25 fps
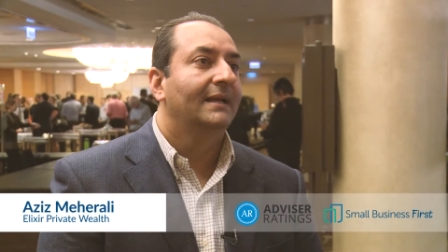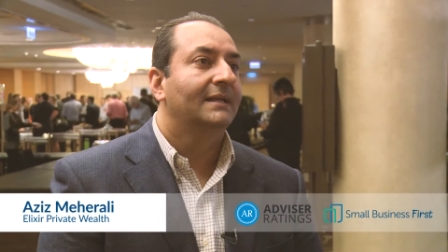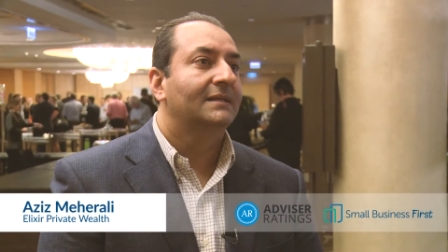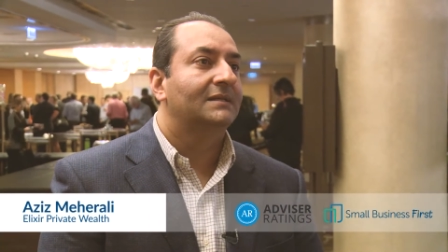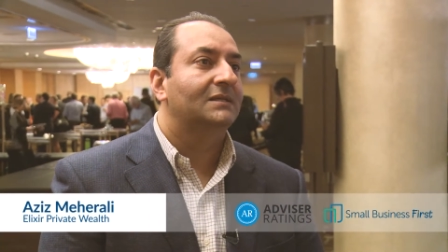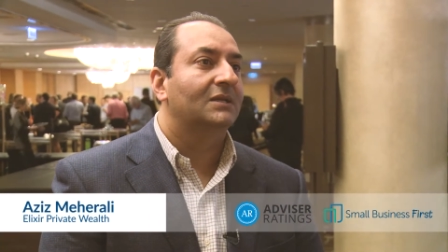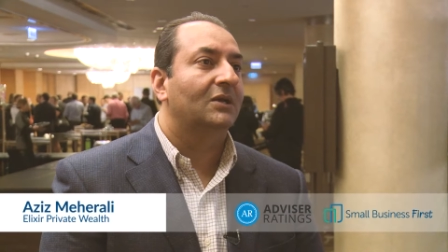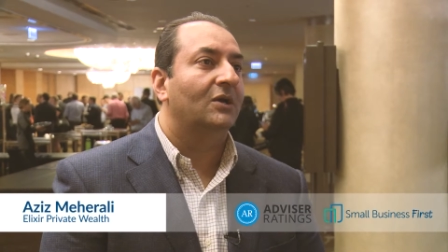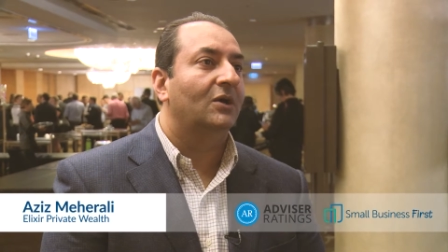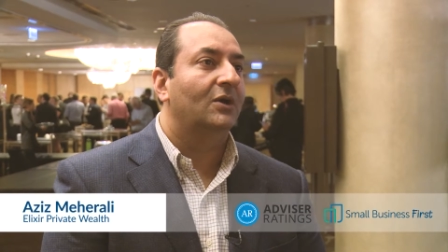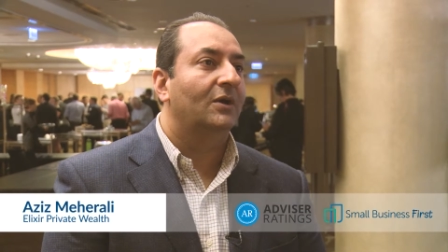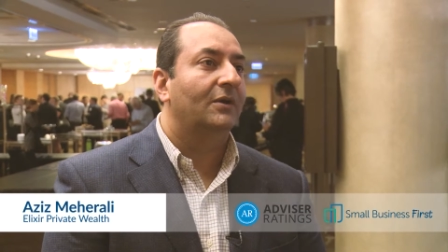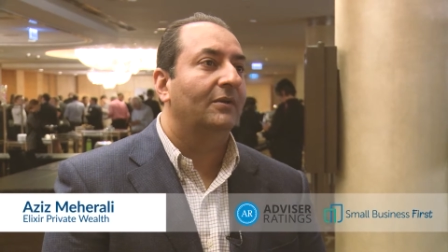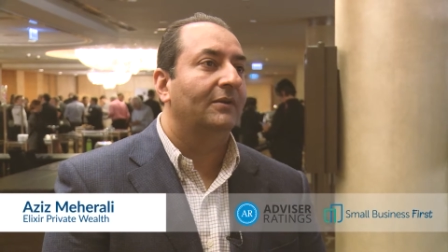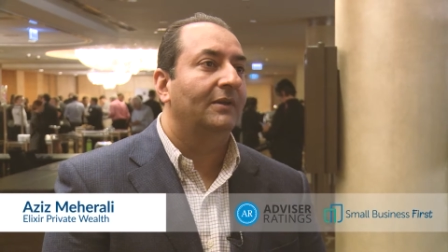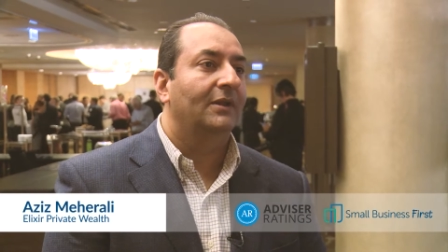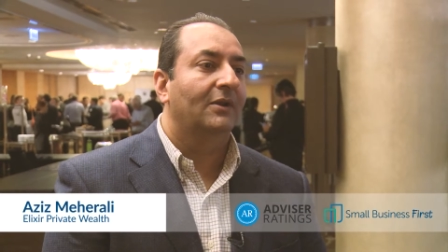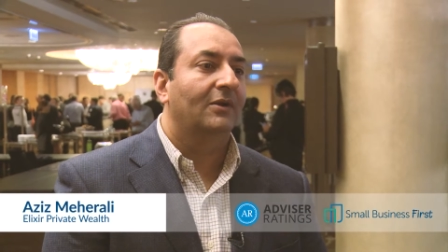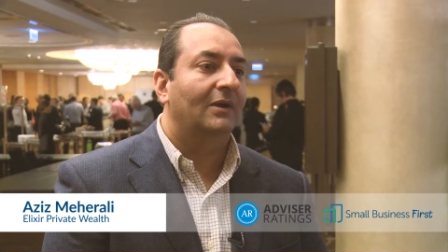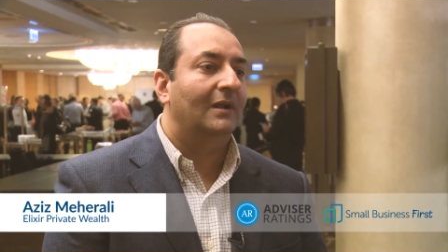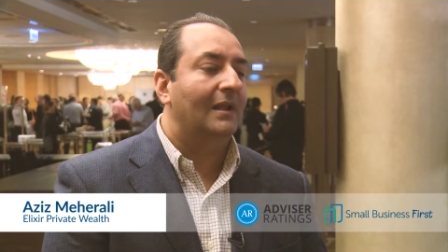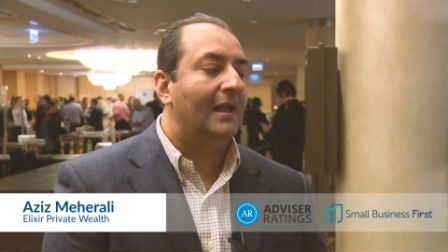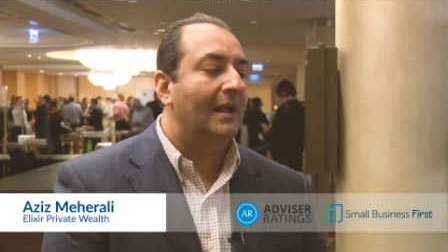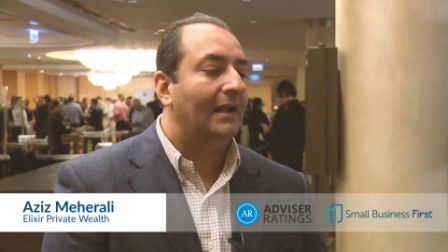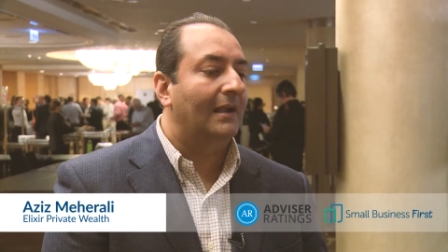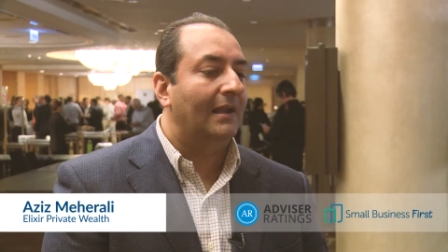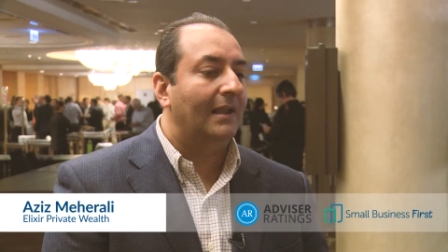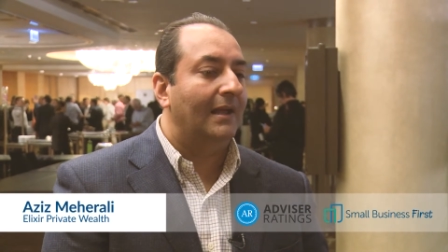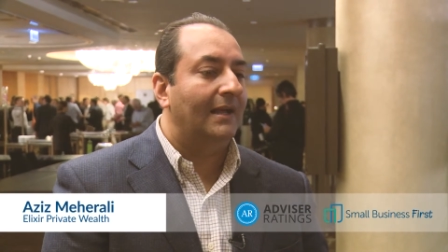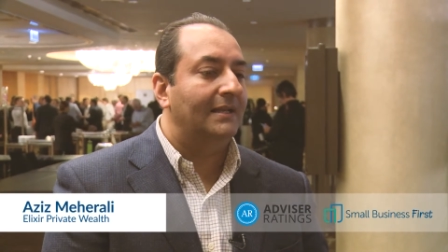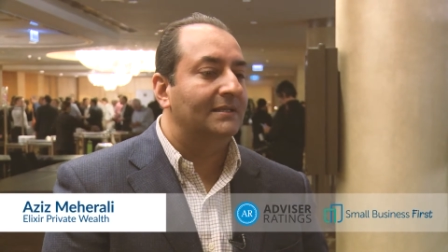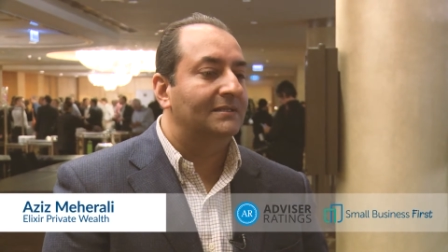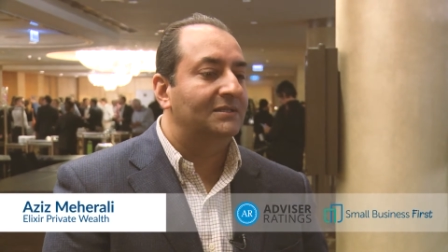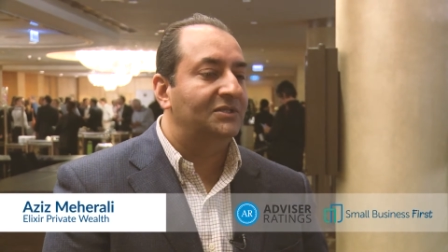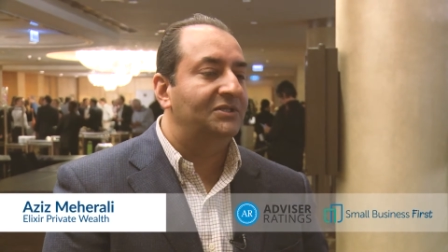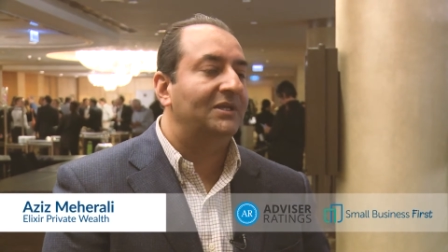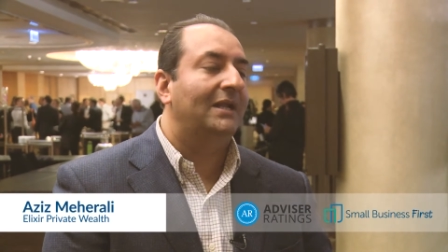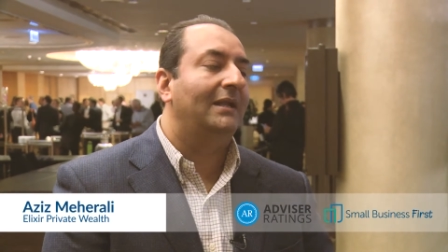So you know, our
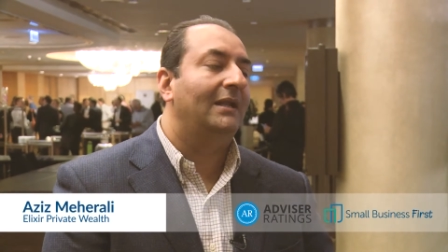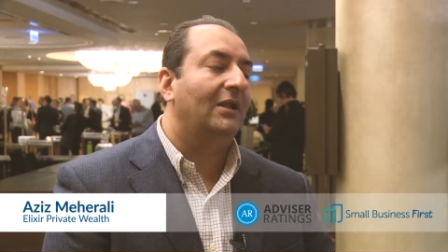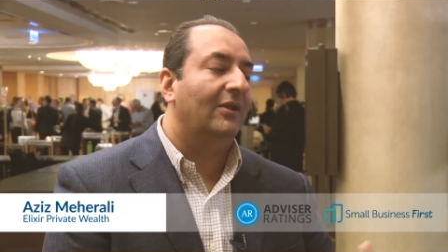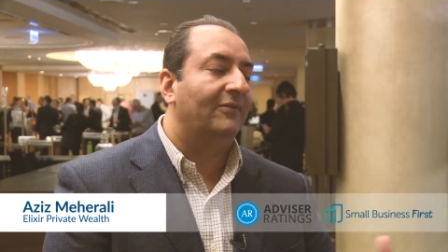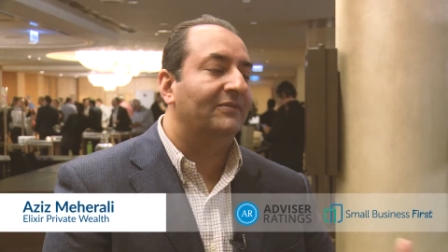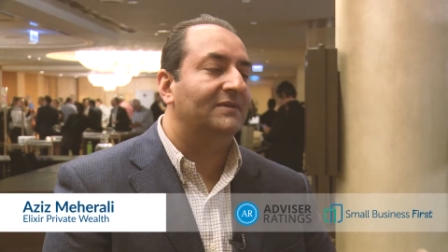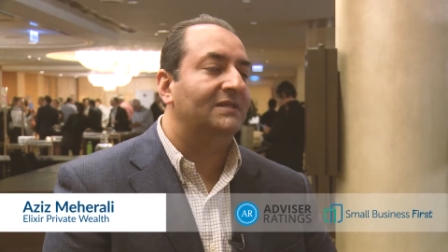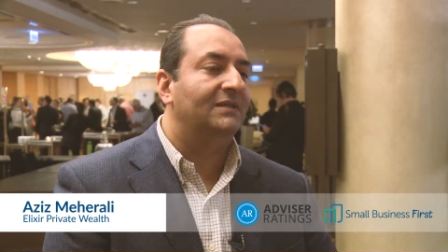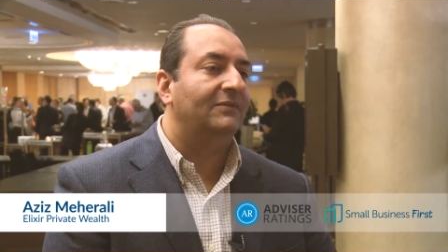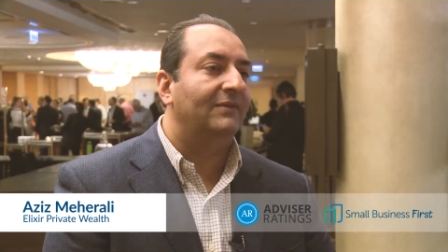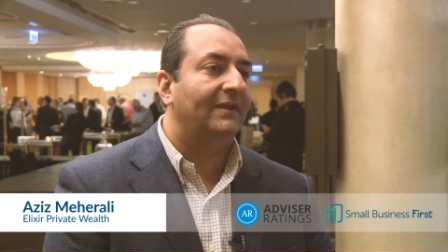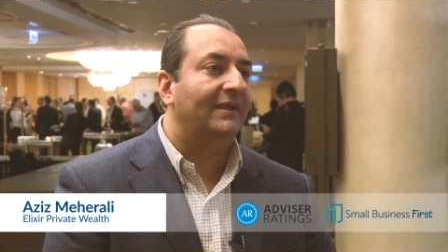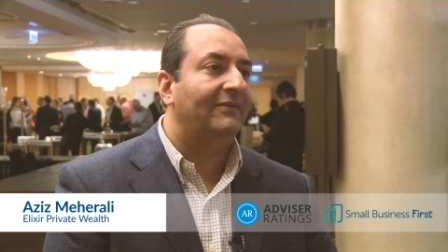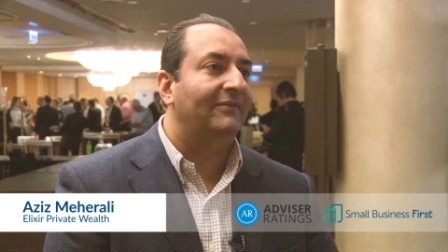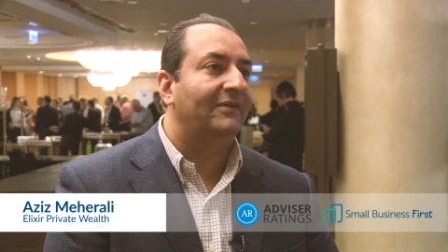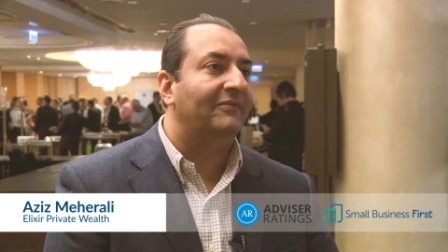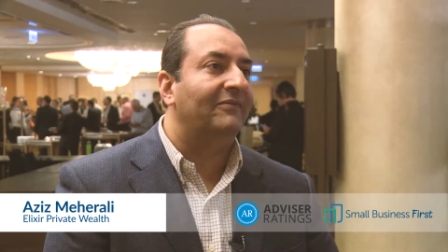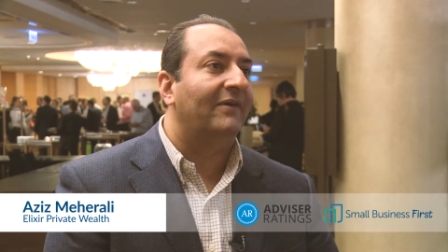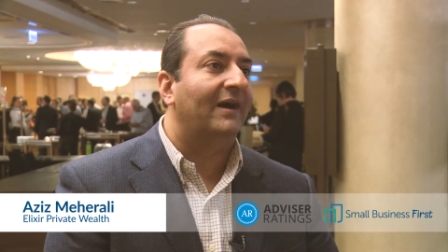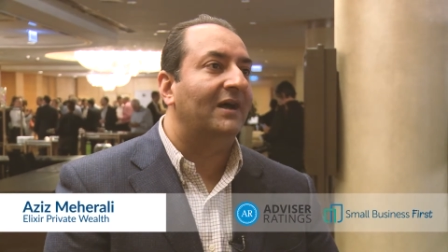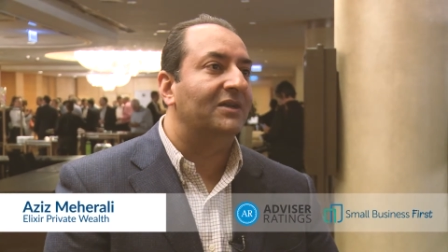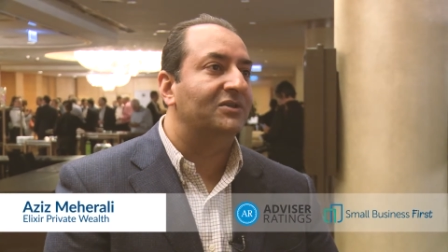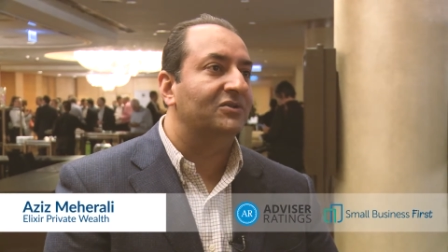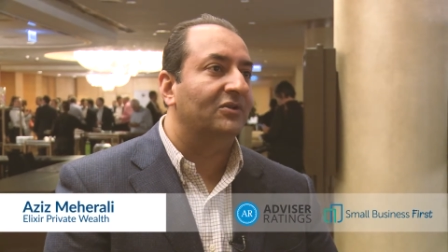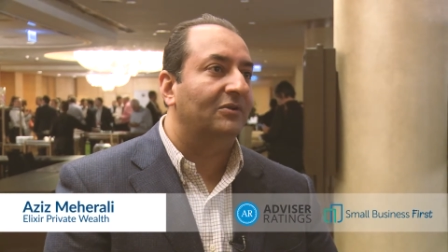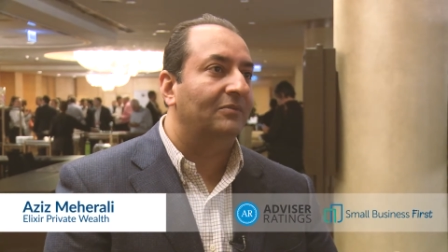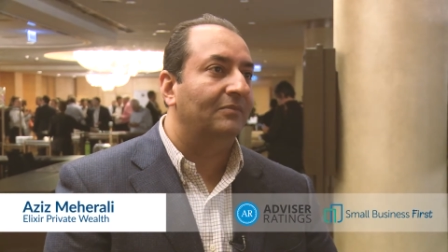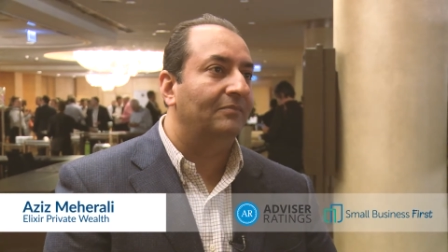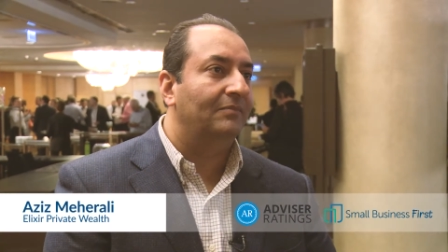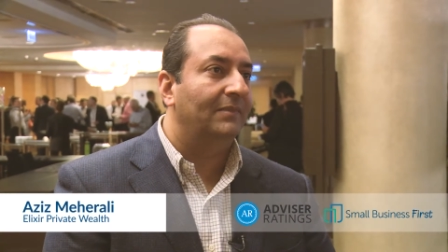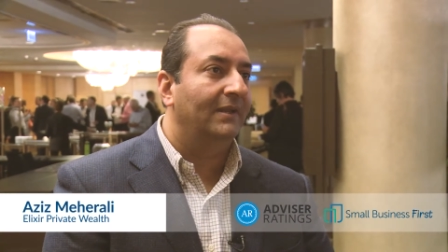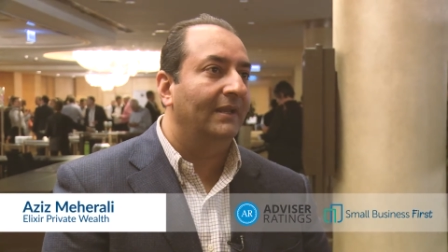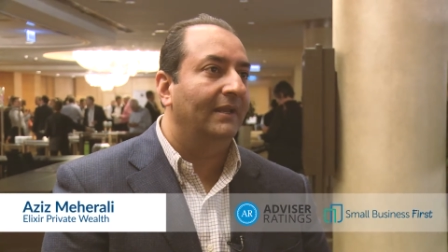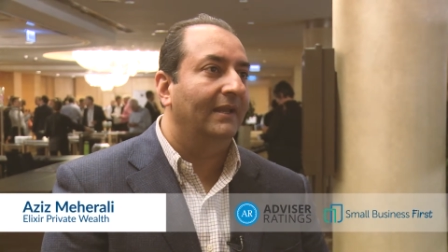clients generally, obviously, we give advice on